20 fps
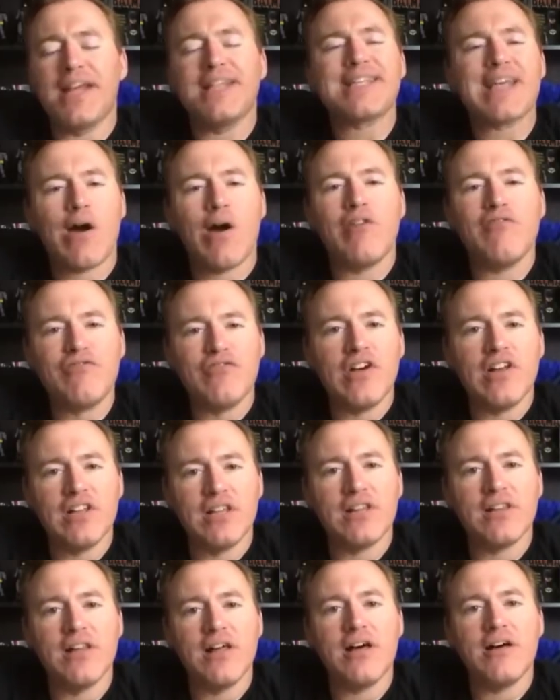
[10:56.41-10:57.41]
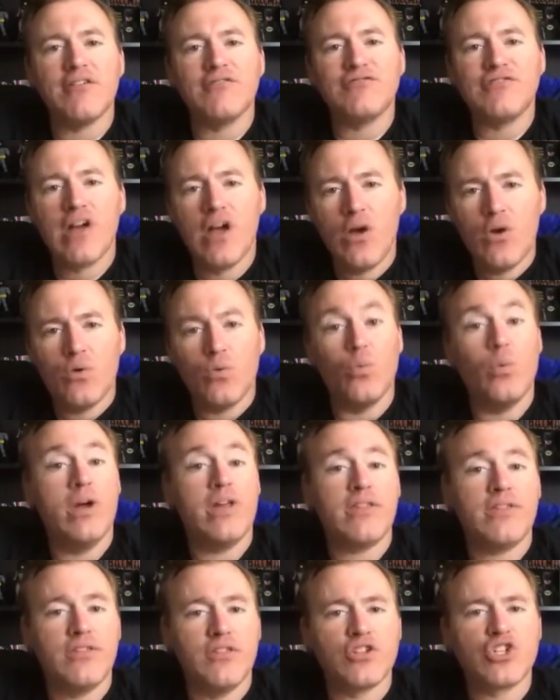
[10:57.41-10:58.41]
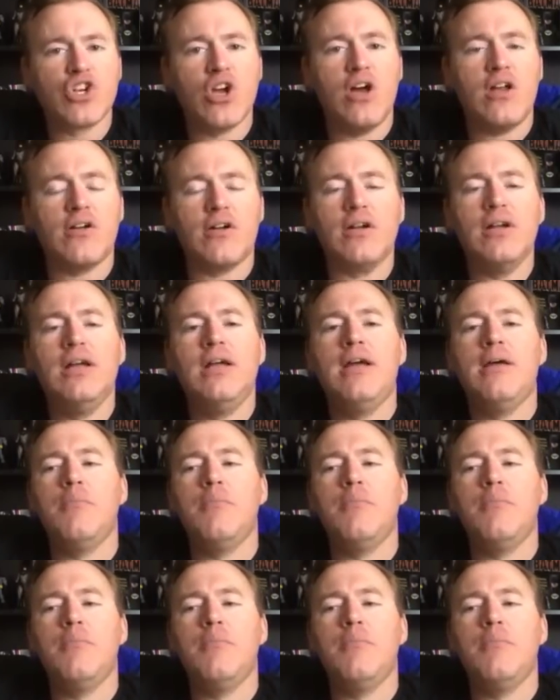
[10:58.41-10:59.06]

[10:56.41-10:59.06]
That's how I fell in love with the genre.